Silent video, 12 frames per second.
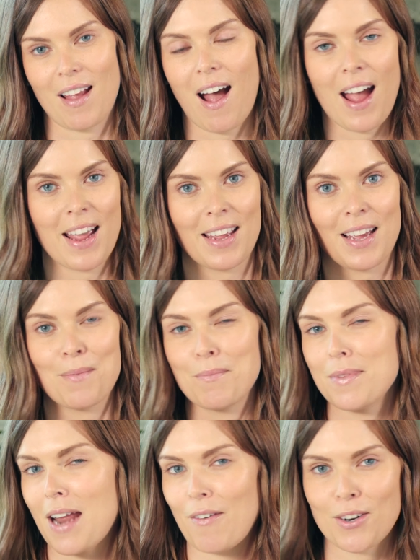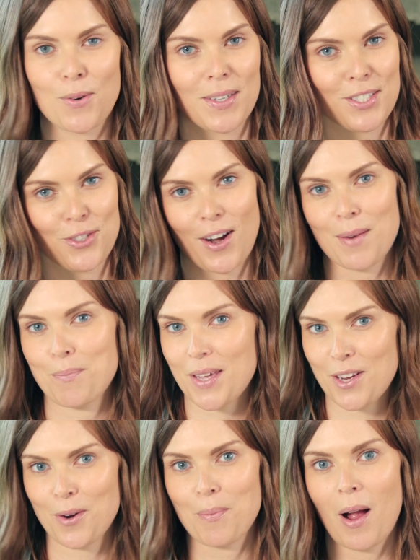I am never going to try to be
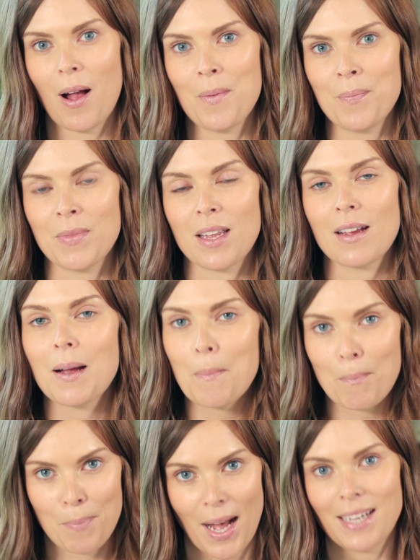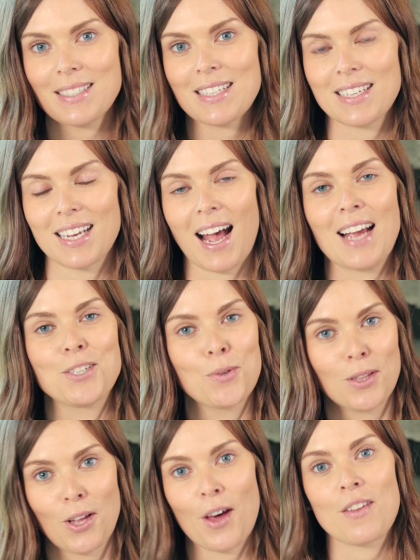your mom, but I do
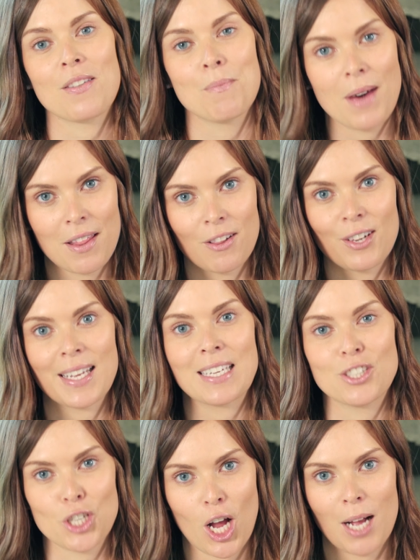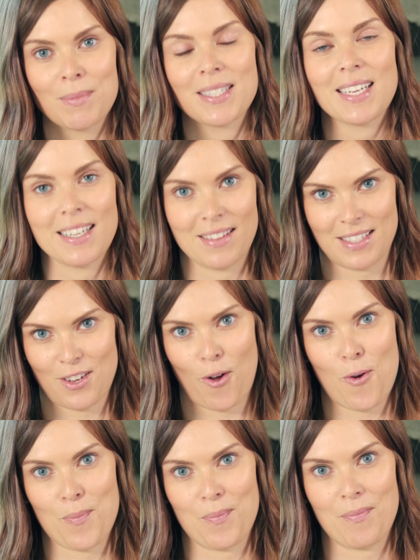a lot of the motherly jobs in this
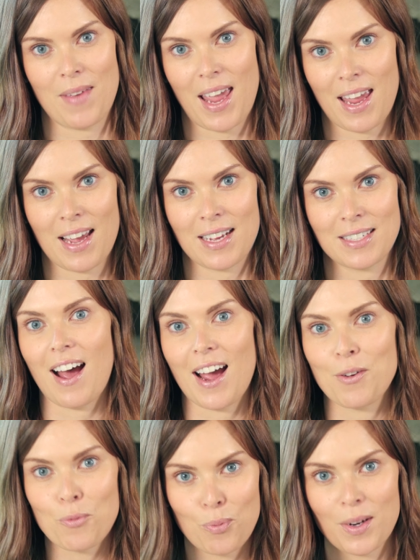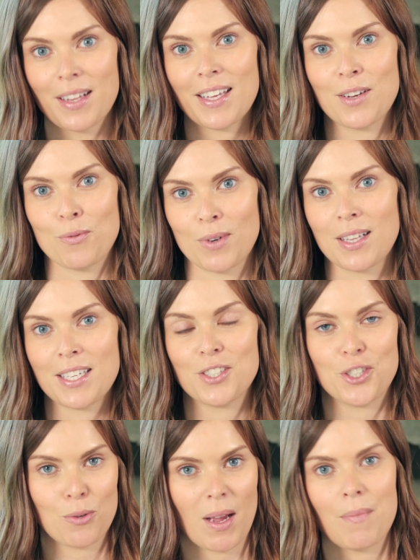home. And I really, really
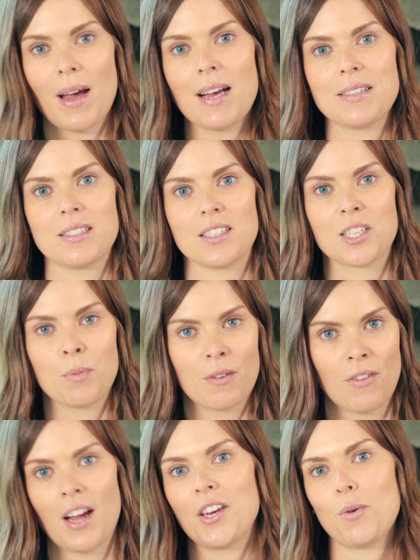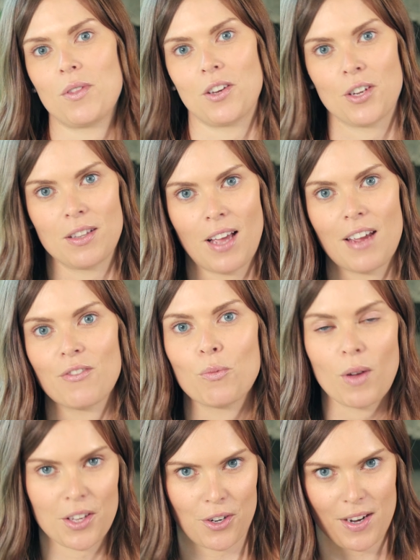do my best to provide you with a good life
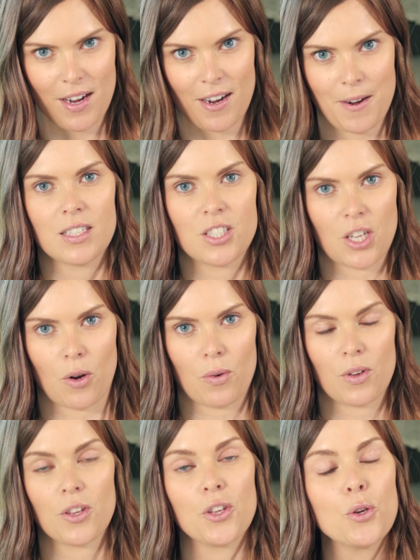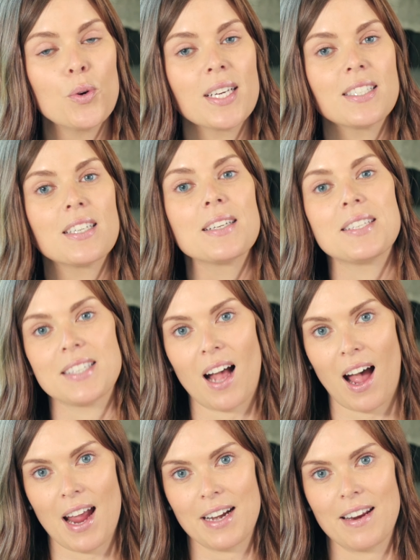while you're here. So you get to
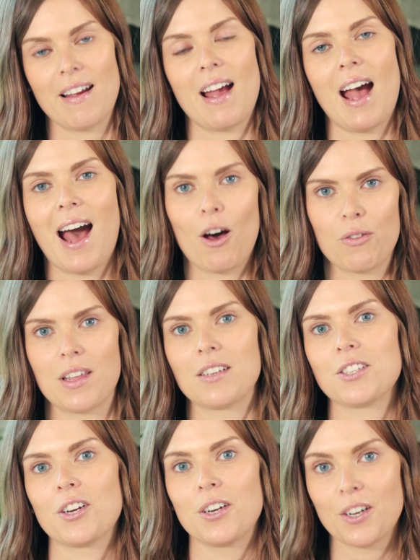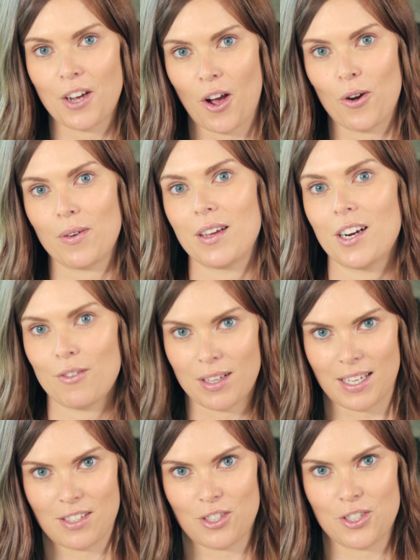decide how things are gonna go in our
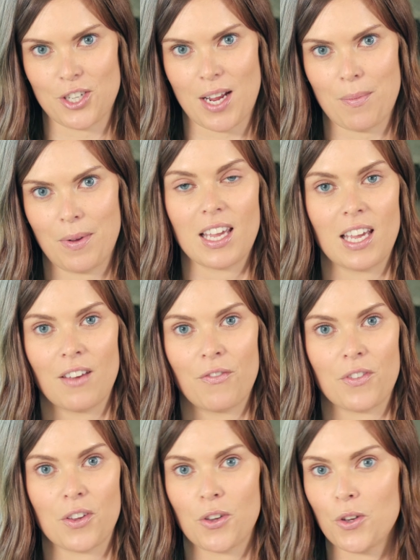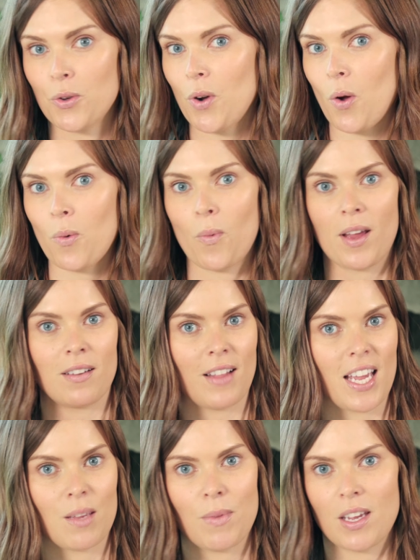relationship. If you don't wanna
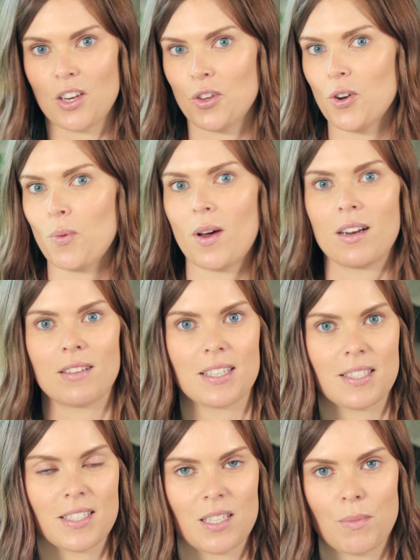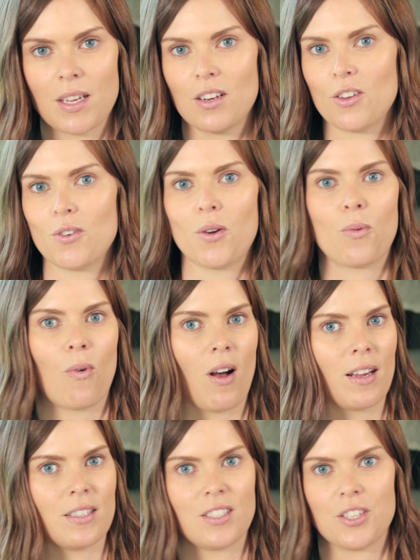like me and you don't wanna listen to me and you don't
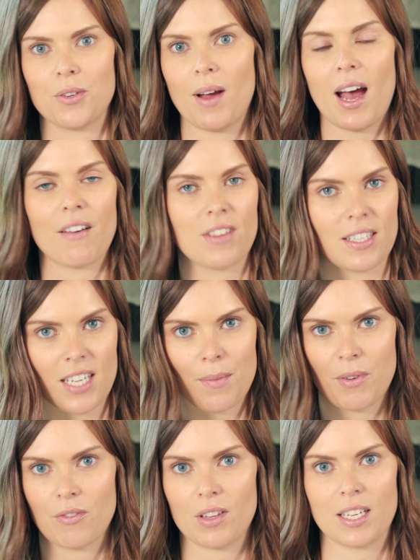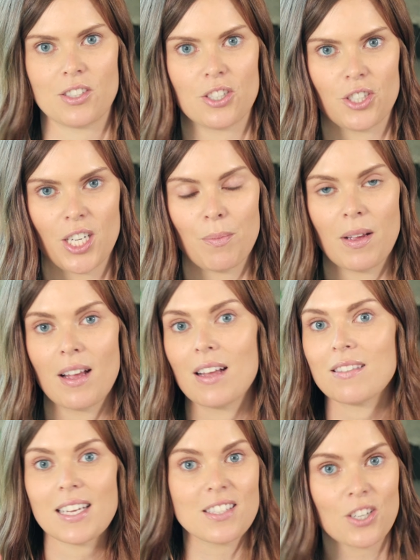want to have that type of relationship,
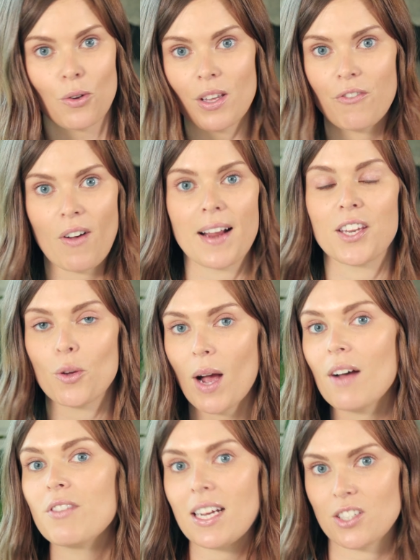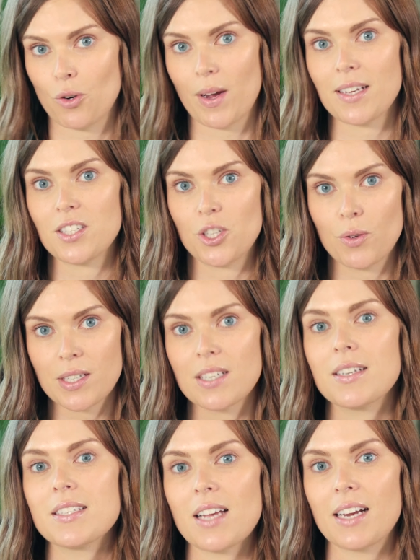that's totally fine. You have that choice. You get
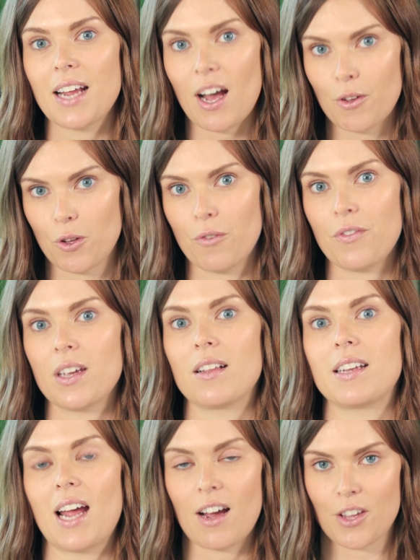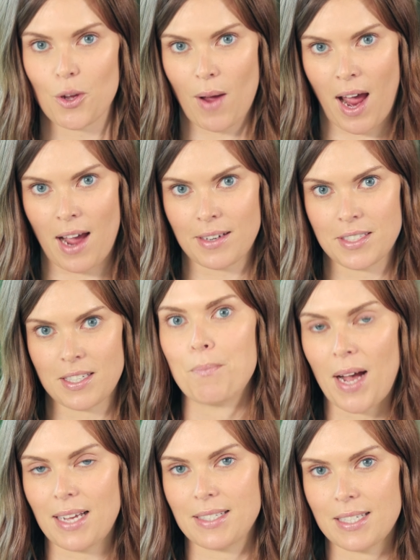to decide how you feel and how you act.
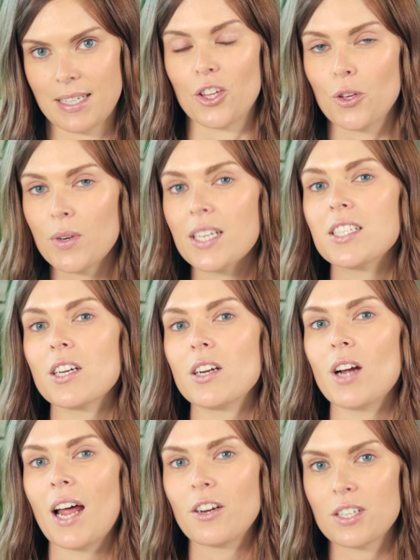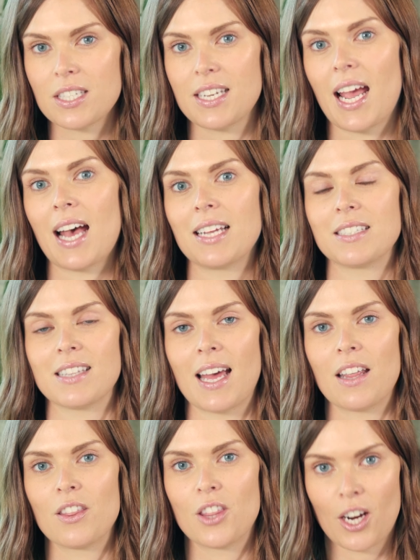But you need to understand
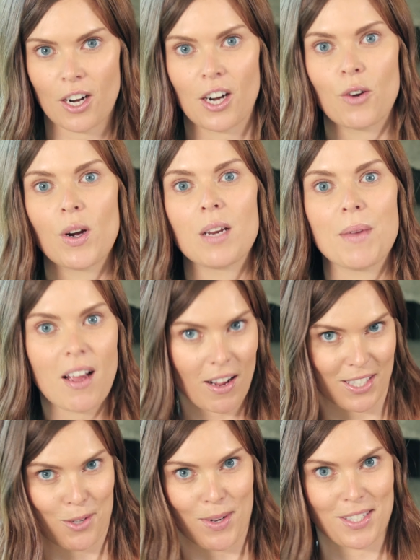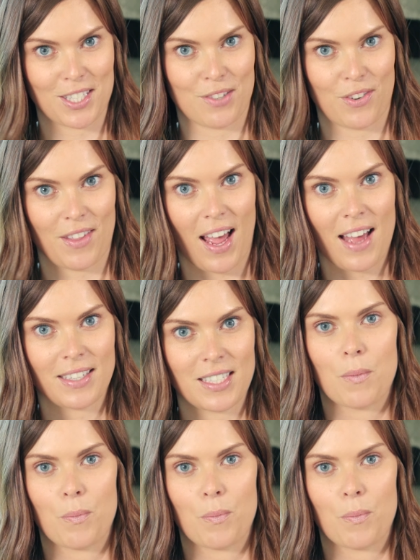that there are going to be consequences for that.